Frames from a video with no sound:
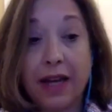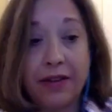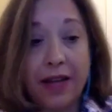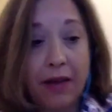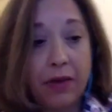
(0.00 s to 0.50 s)
And
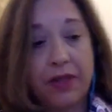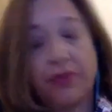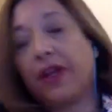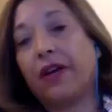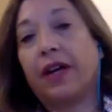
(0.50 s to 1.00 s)
that was
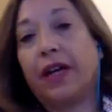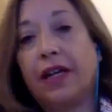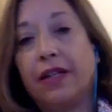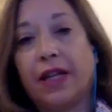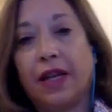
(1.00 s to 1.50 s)
very
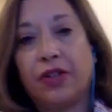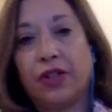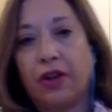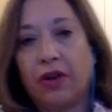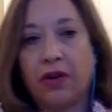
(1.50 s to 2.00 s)

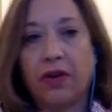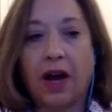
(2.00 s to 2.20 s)
intentional.